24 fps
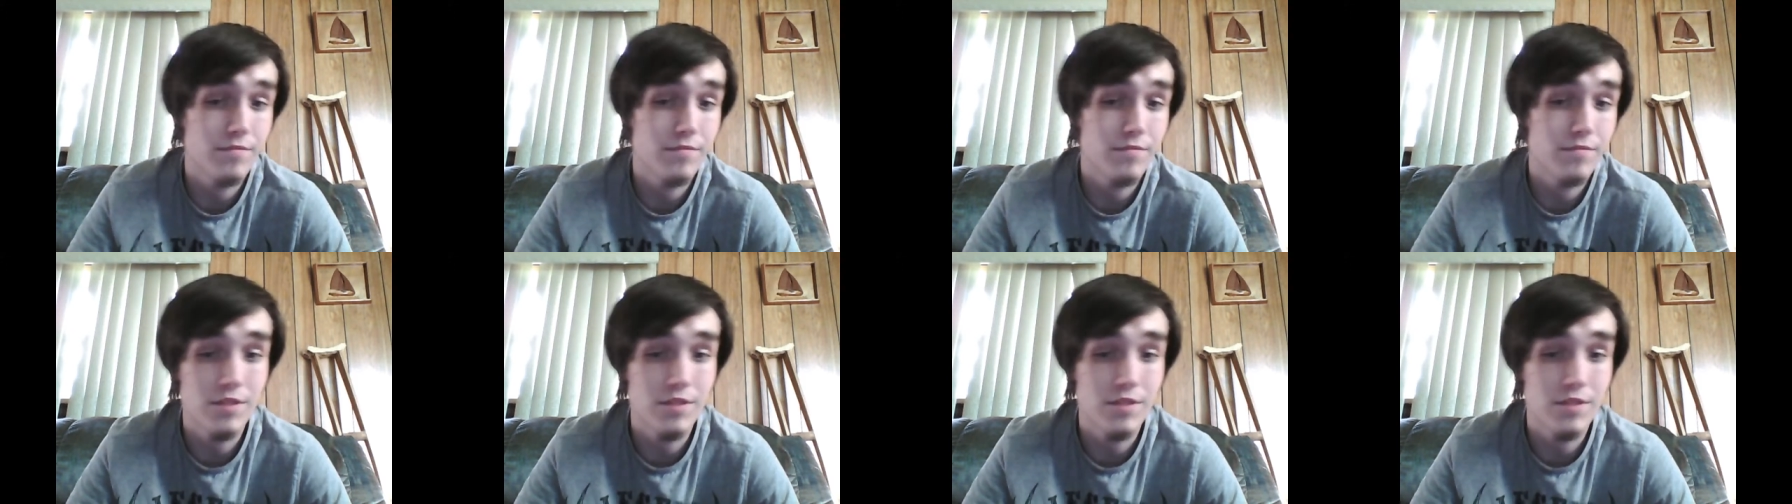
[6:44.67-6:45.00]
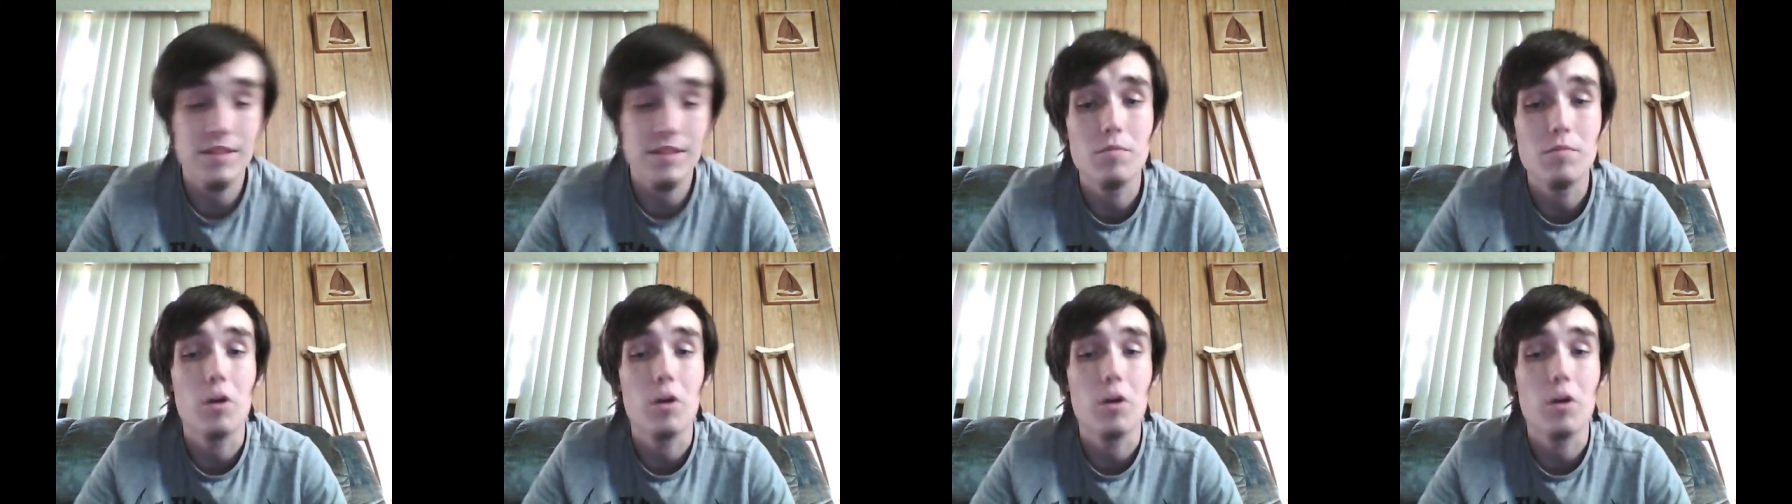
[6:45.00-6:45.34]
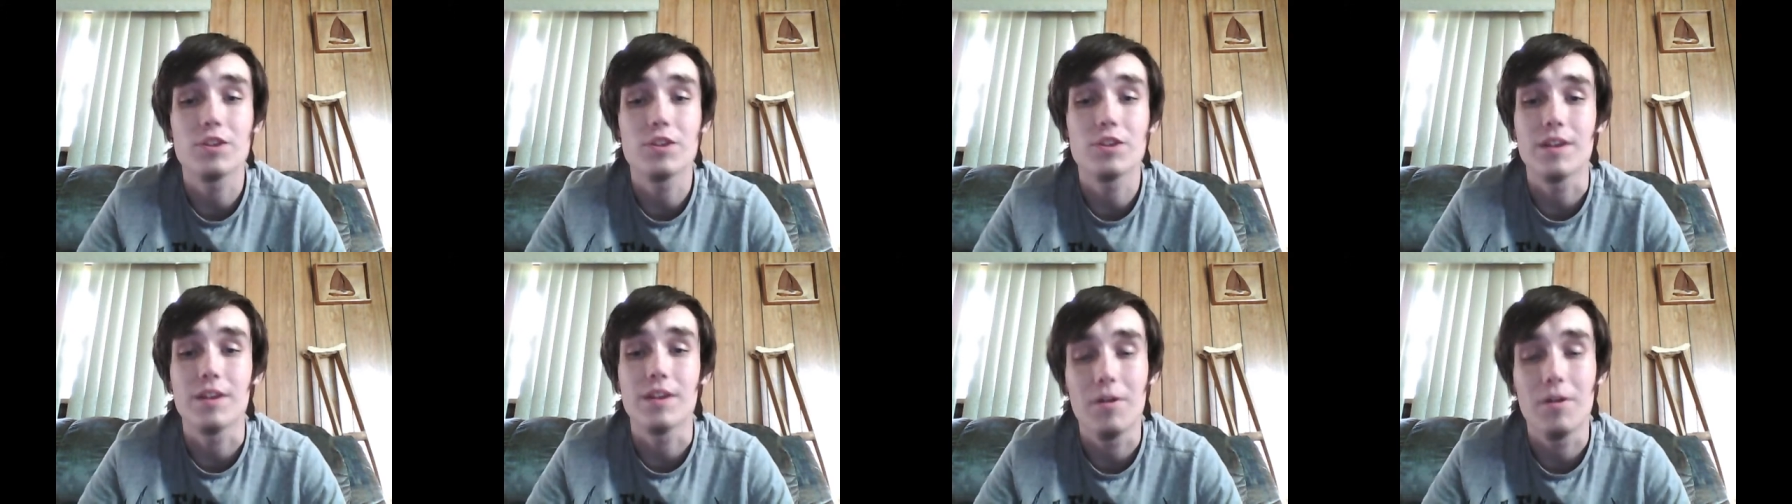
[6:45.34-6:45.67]
just
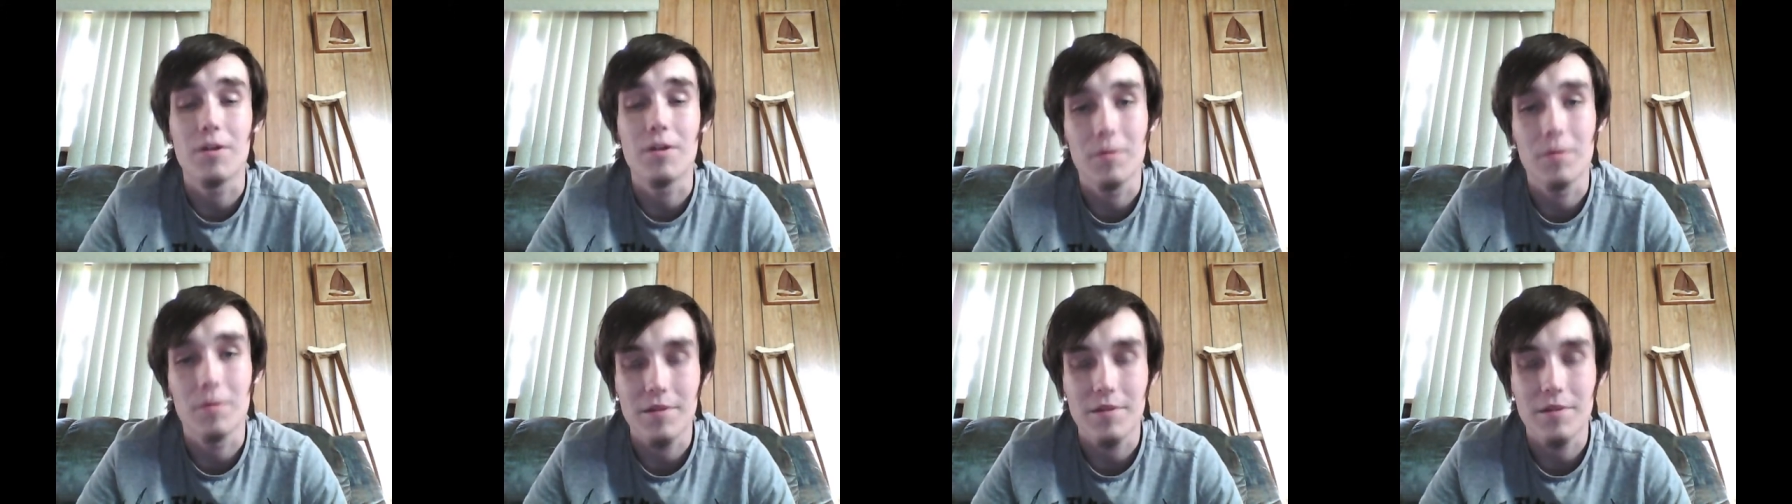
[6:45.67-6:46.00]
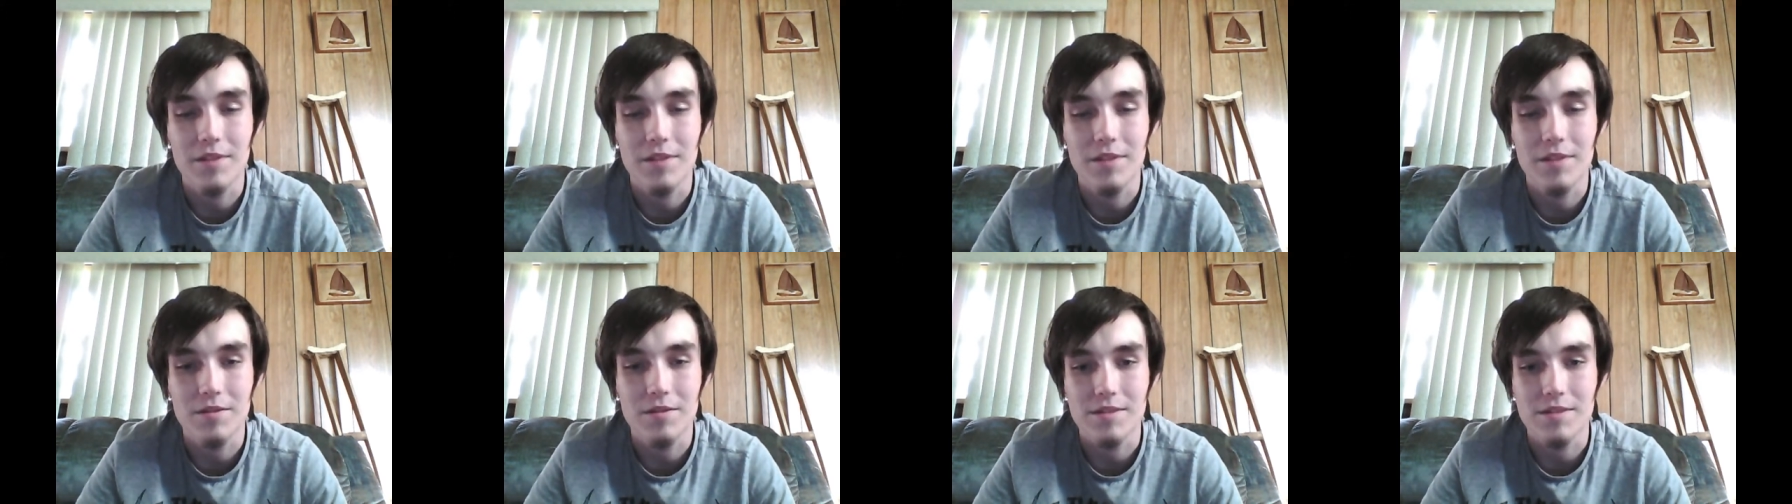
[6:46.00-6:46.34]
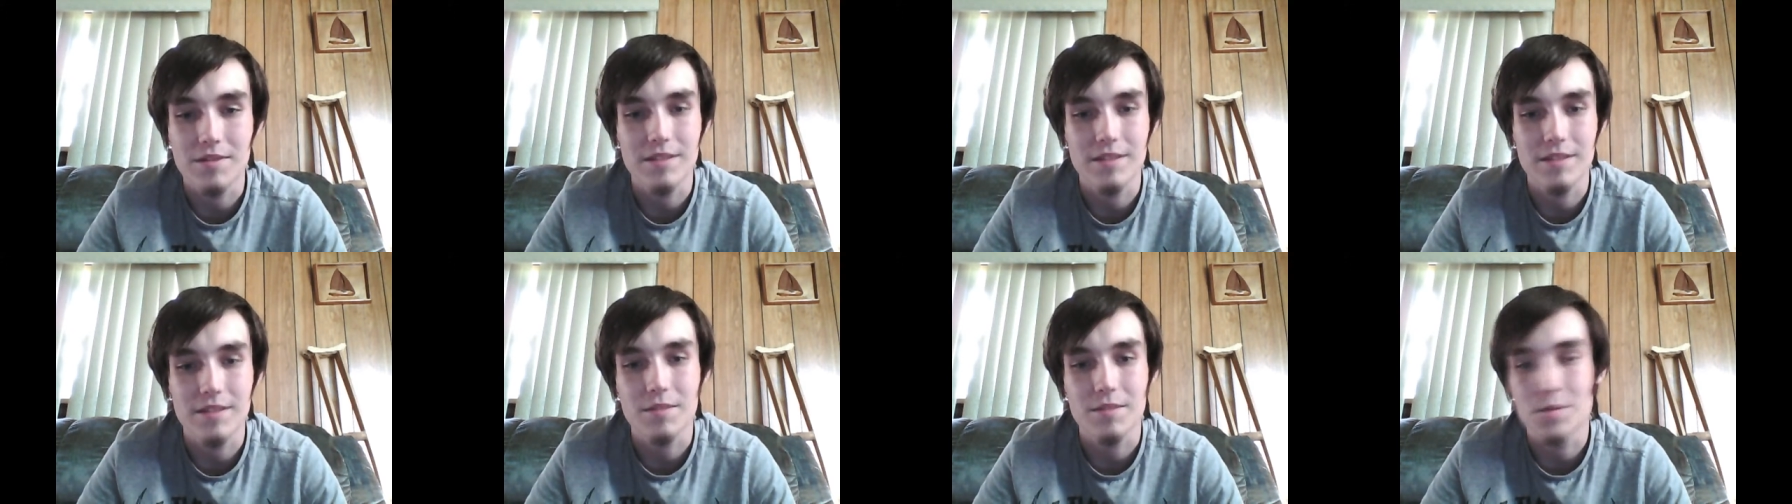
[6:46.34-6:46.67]
watching all of my videos
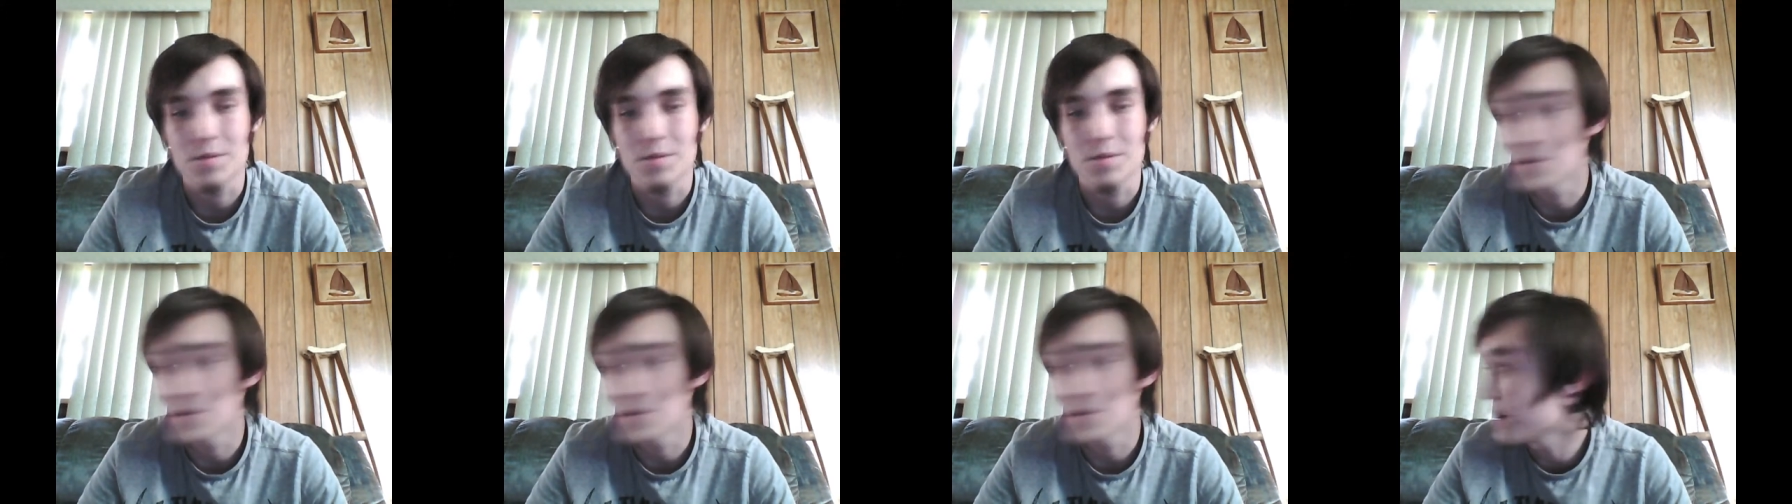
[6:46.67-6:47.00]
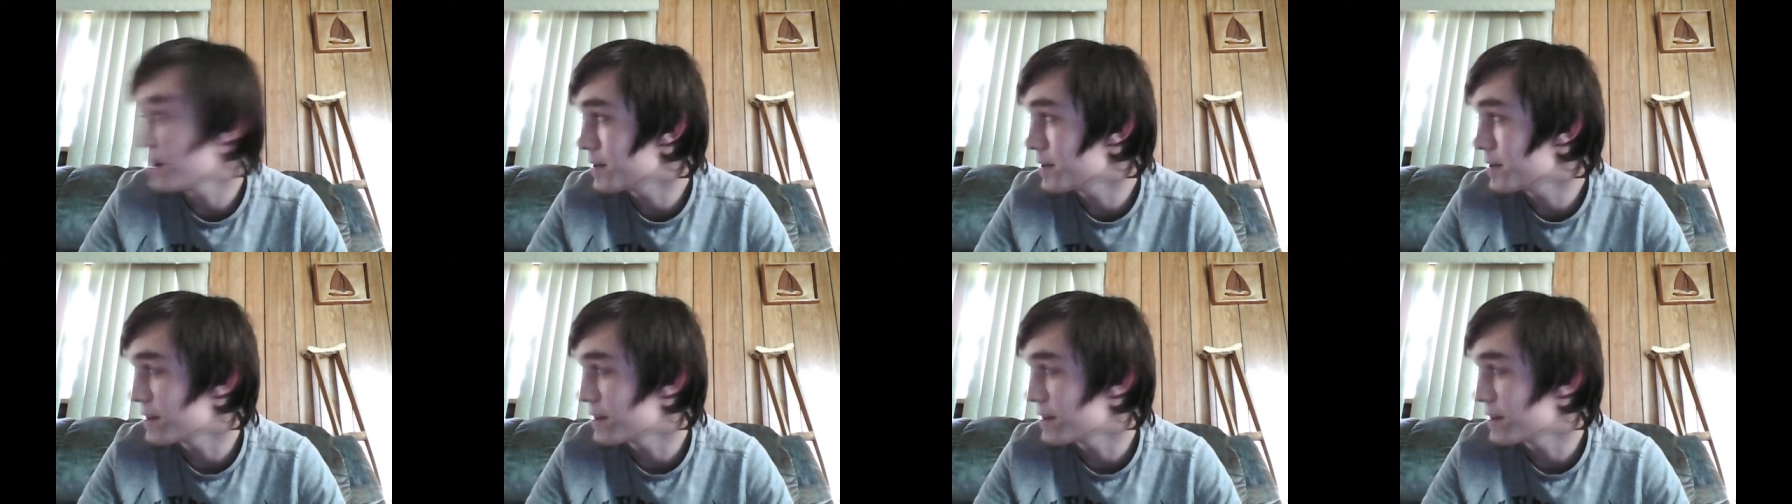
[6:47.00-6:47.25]
and subscribing